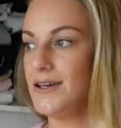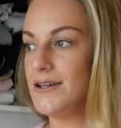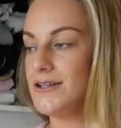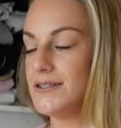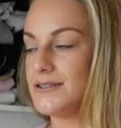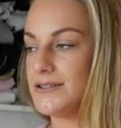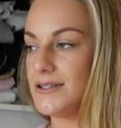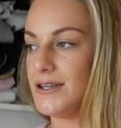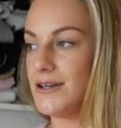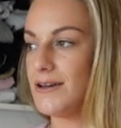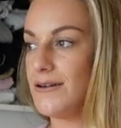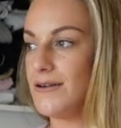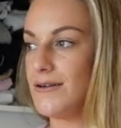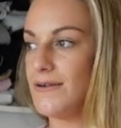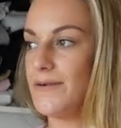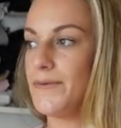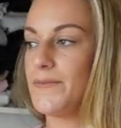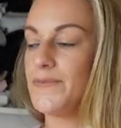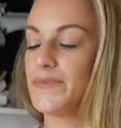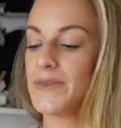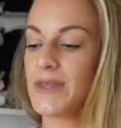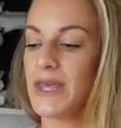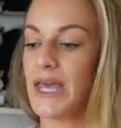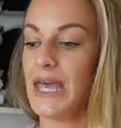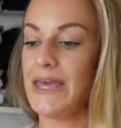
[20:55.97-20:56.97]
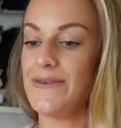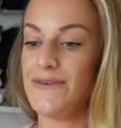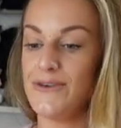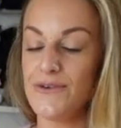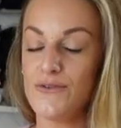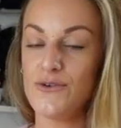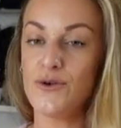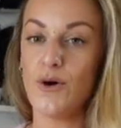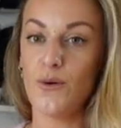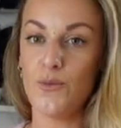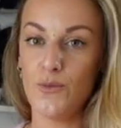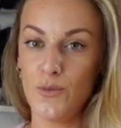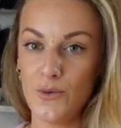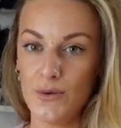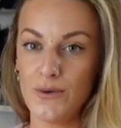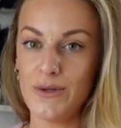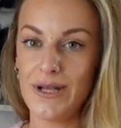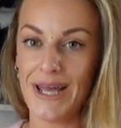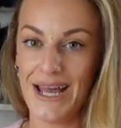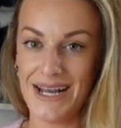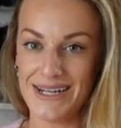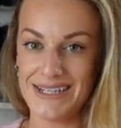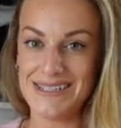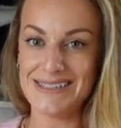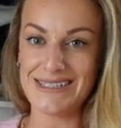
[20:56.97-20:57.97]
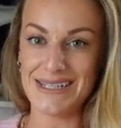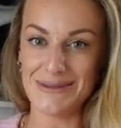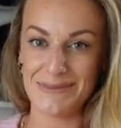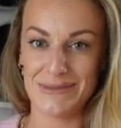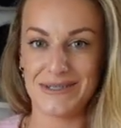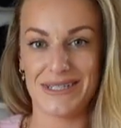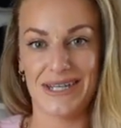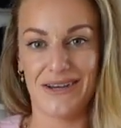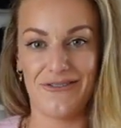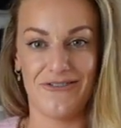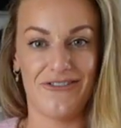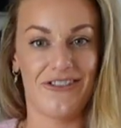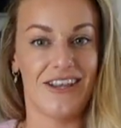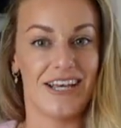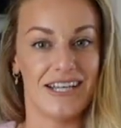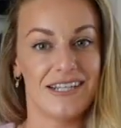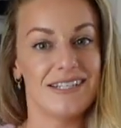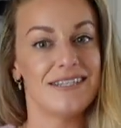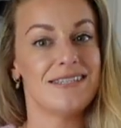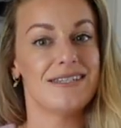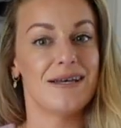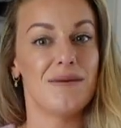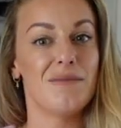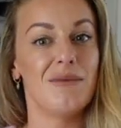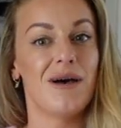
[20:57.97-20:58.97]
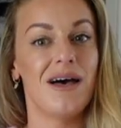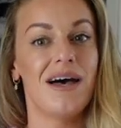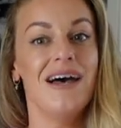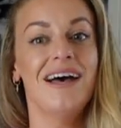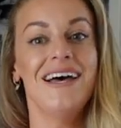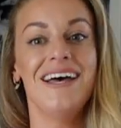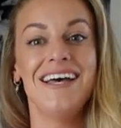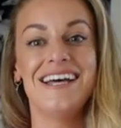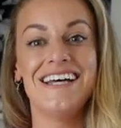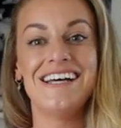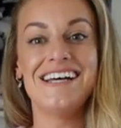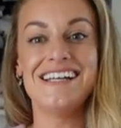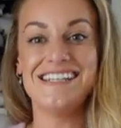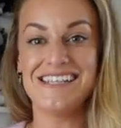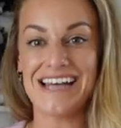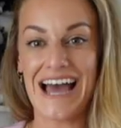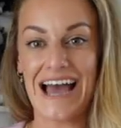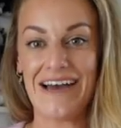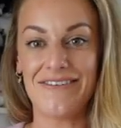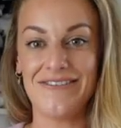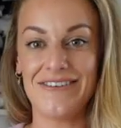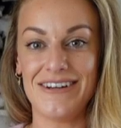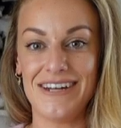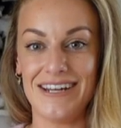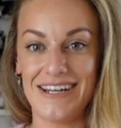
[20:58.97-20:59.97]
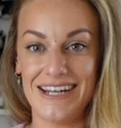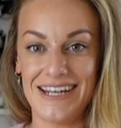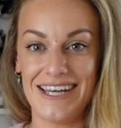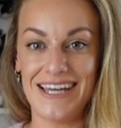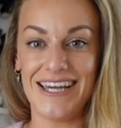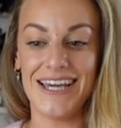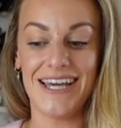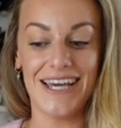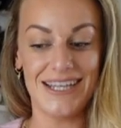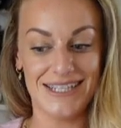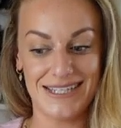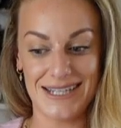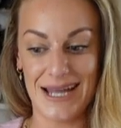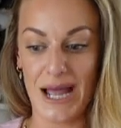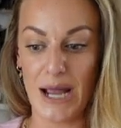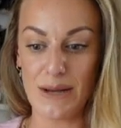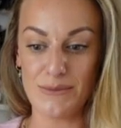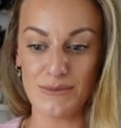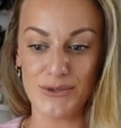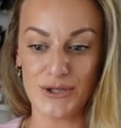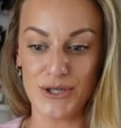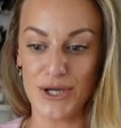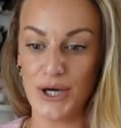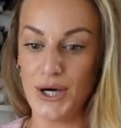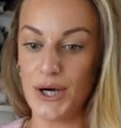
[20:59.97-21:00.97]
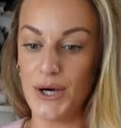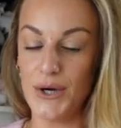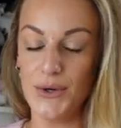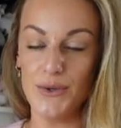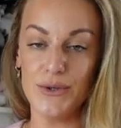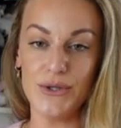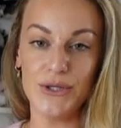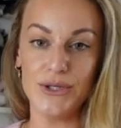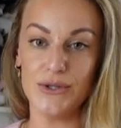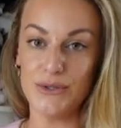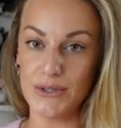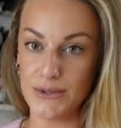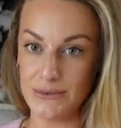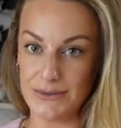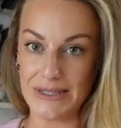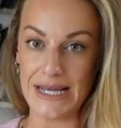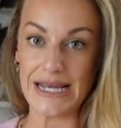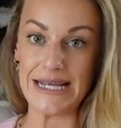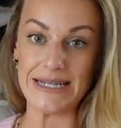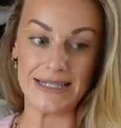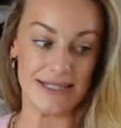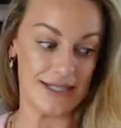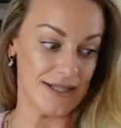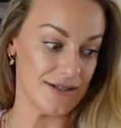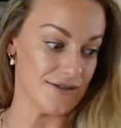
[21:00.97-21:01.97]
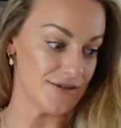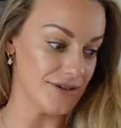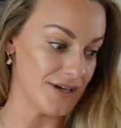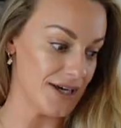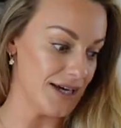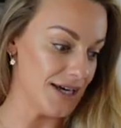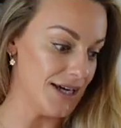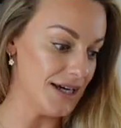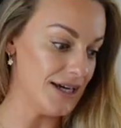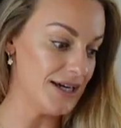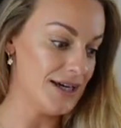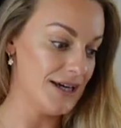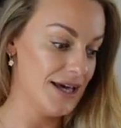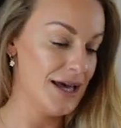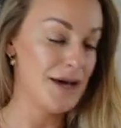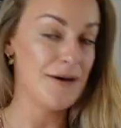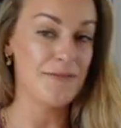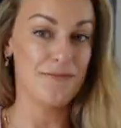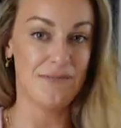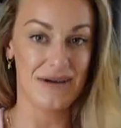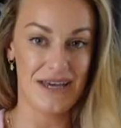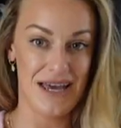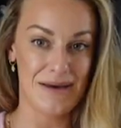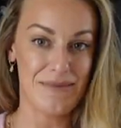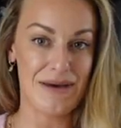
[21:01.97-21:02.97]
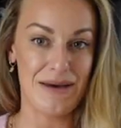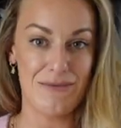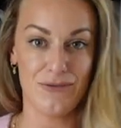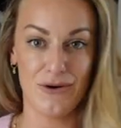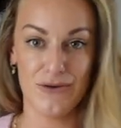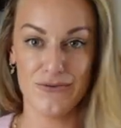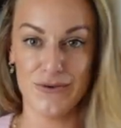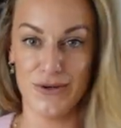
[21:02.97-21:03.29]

So if you've not worn any summer stuff this summer, definitely it's time to go. You don't need it, okay? Be a bit more